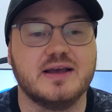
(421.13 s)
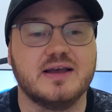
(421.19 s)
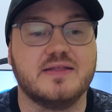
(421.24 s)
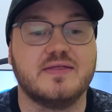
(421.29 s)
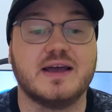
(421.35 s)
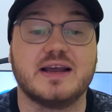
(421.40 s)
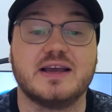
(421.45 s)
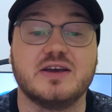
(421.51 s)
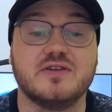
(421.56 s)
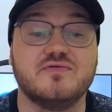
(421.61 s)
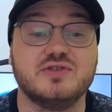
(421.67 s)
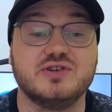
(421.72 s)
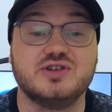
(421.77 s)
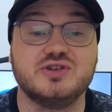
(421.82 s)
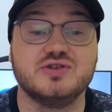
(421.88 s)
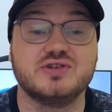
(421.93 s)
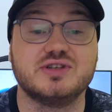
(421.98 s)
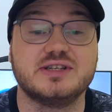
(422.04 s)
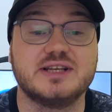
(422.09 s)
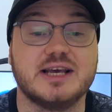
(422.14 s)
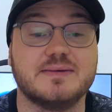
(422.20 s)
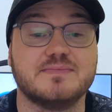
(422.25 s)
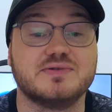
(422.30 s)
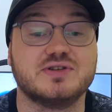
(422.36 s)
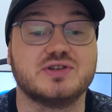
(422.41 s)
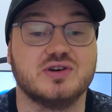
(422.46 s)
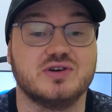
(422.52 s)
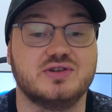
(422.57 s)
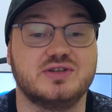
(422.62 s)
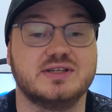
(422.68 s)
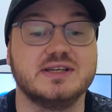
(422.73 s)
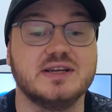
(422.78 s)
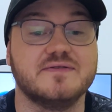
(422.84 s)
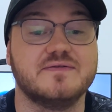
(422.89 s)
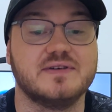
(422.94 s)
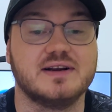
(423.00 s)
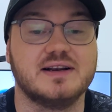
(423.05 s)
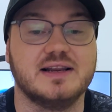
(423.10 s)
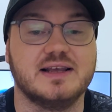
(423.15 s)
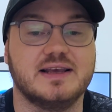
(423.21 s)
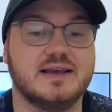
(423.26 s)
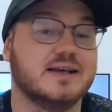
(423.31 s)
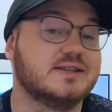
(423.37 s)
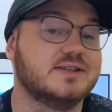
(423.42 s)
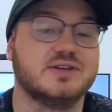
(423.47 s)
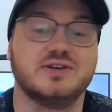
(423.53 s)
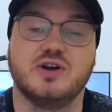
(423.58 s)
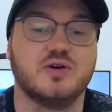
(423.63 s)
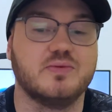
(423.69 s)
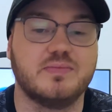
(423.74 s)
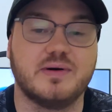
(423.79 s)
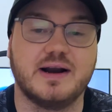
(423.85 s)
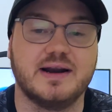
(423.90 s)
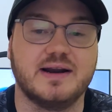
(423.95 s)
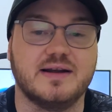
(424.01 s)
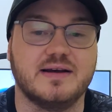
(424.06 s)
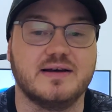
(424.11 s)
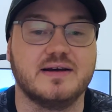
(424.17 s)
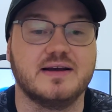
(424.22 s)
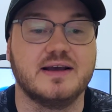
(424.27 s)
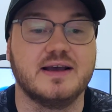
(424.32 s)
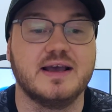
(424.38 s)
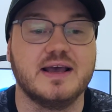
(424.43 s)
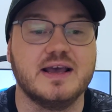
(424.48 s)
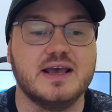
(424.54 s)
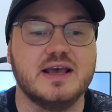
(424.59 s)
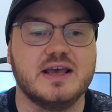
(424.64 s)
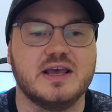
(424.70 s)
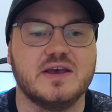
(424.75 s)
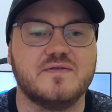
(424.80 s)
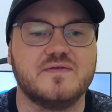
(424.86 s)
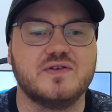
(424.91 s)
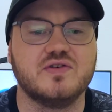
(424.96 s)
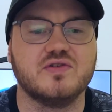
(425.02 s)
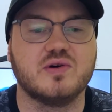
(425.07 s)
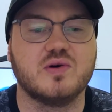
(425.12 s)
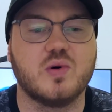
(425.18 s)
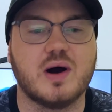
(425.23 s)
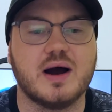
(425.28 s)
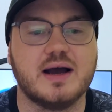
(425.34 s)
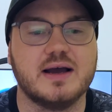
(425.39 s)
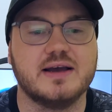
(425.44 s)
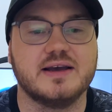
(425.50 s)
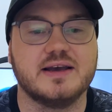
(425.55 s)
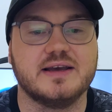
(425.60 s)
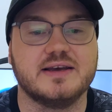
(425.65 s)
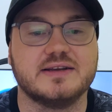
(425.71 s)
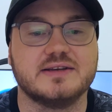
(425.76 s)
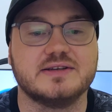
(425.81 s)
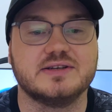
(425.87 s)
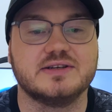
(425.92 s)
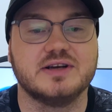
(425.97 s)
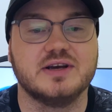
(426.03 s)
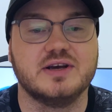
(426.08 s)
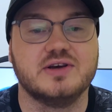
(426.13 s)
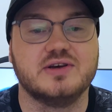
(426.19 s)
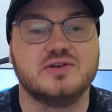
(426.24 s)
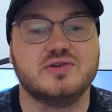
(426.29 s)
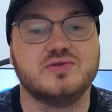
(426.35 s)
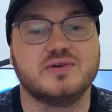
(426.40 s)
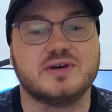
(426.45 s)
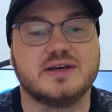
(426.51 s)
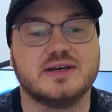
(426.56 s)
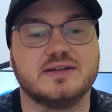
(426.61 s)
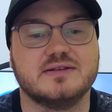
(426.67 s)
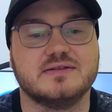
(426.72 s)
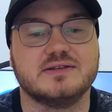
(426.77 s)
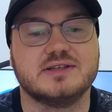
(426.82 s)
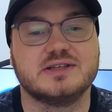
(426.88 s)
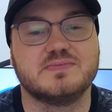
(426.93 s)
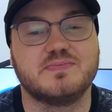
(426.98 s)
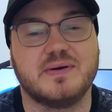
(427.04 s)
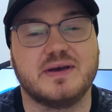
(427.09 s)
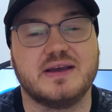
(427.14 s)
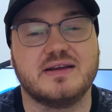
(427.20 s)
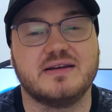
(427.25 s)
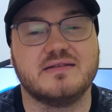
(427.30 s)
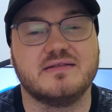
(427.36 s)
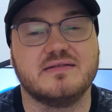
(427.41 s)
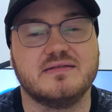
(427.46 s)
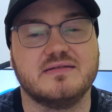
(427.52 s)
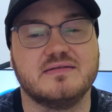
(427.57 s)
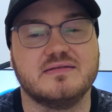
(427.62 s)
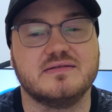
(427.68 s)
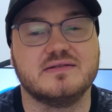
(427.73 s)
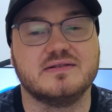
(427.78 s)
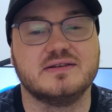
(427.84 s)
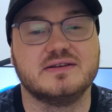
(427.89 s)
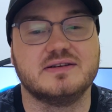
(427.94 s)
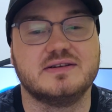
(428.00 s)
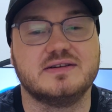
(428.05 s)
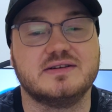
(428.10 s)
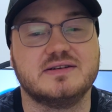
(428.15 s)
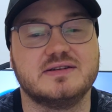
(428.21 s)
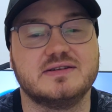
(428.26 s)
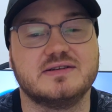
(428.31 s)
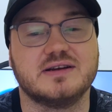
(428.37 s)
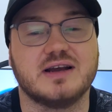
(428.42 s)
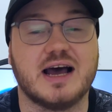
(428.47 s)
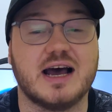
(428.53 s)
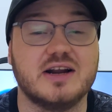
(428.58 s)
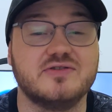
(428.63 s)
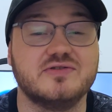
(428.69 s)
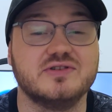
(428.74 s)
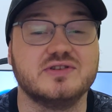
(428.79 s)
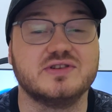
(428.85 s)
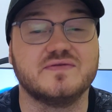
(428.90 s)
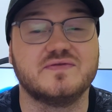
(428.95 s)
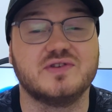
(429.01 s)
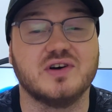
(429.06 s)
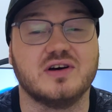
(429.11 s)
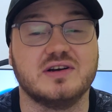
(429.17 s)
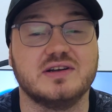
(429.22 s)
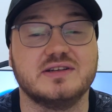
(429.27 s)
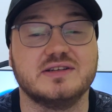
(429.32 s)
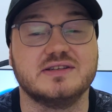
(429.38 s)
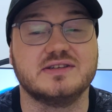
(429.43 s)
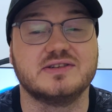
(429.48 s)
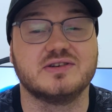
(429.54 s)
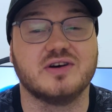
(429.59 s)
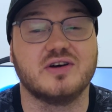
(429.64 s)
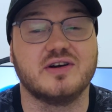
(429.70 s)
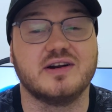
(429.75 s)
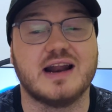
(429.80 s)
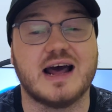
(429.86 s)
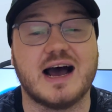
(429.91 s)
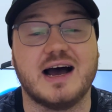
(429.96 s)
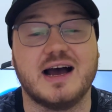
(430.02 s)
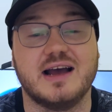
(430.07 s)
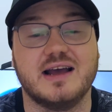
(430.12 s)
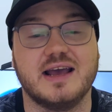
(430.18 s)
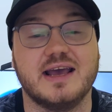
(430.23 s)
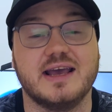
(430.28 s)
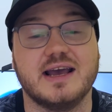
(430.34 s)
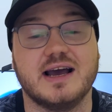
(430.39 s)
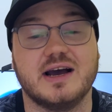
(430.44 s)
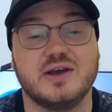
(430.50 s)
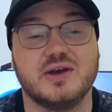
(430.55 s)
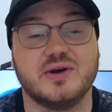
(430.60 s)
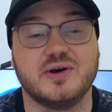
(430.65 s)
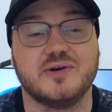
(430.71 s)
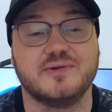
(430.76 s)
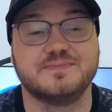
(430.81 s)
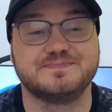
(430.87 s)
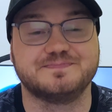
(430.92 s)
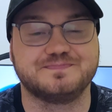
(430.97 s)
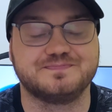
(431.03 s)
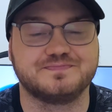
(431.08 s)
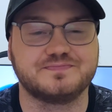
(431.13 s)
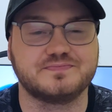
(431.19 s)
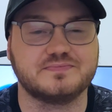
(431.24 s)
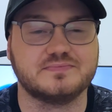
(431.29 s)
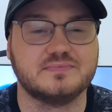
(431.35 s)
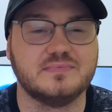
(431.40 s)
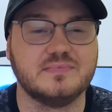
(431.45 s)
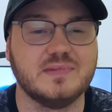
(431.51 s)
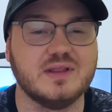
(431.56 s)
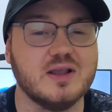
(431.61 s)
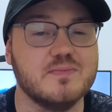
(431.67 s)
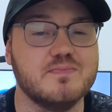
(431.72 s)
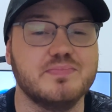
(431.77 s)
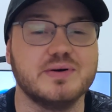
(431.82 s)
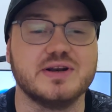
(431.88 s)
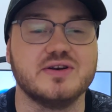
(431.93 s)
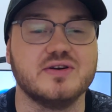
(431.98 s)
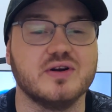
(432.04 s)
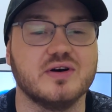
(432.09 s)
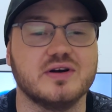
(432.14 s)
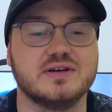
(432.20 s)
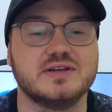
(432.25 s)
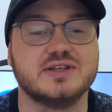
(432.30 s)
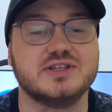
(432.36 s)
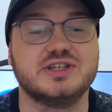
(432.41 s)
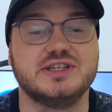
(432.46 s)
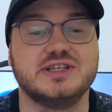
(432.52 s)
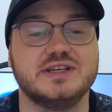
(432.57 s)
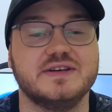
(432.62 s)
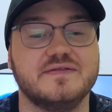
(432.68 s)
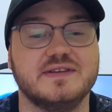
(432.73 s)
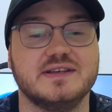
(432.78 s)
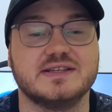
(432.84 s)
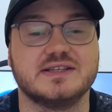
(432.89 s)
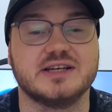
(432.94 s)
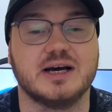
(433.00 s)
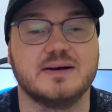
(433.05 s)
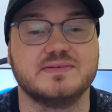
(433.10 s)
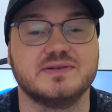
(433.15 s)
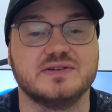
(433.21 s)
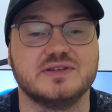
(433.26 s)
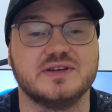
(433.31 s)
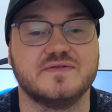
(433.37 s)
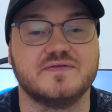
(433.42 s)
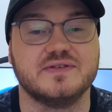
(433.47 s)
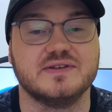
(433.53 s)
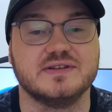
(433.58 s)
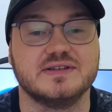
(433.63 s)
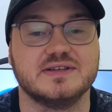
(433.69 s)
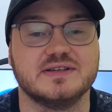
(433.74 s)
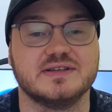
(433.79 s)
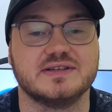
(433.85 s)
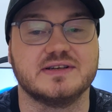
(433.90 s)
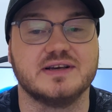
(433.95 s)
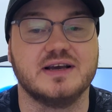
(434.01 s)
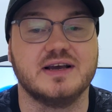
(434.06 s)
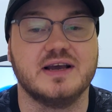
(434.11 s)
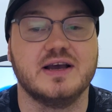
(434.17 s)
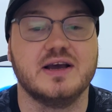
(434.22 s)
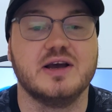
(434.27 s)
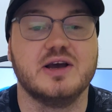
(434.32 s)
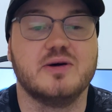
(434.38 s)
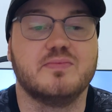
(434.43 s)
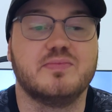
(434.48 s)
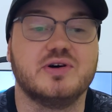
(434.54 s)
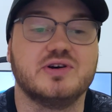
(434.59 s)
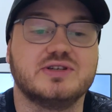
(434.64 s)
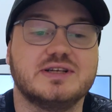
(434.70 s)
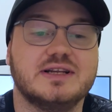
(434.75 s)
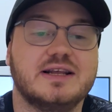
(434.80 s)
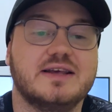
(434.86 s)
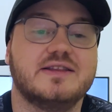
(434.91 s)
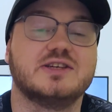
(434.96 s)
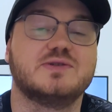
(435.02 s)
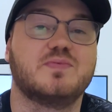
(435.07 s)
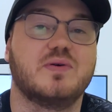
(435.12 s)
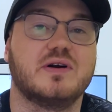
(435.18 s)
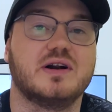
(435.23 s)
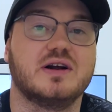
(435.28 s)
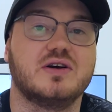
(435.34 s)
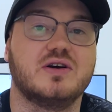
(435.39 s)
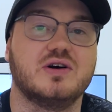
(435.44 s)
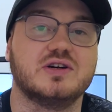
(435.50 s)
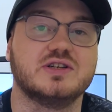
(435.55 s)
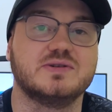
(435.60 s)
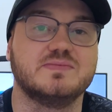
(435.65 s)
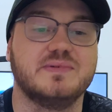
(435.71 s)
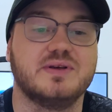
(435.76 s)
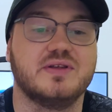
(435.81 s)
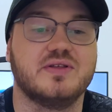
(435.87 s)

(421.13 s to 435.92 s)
that can reduce temp so significantly, it's a no-brainer. If you require it, you can spend hundreds of dollars on an AIO, but not achieve these types of differences. Personally, this product cost me